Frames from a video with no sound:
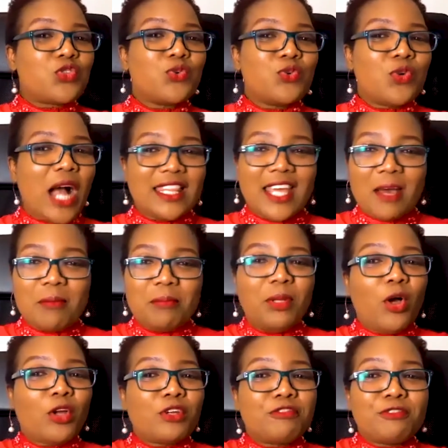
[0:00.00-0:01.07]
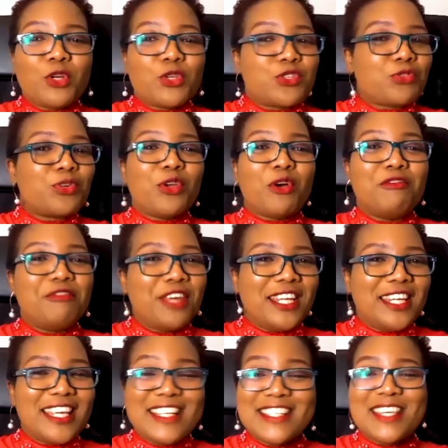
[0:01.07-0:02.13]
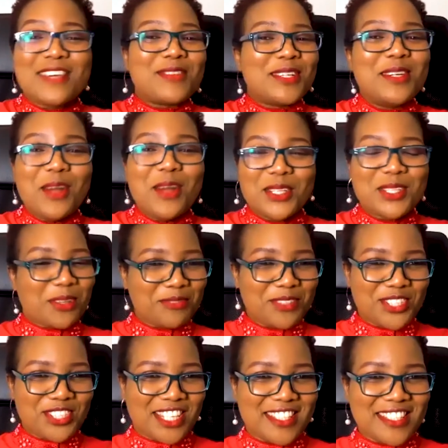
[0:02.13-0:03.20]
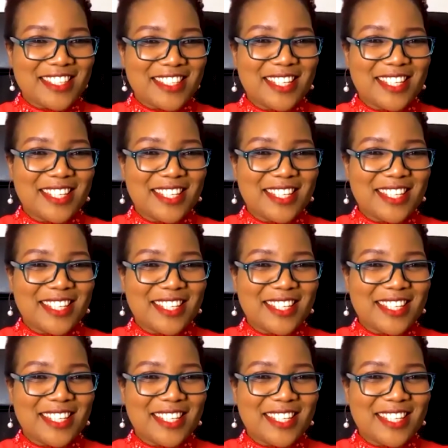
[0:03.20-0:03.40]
II and their blood flows through your vein is even not sufficient.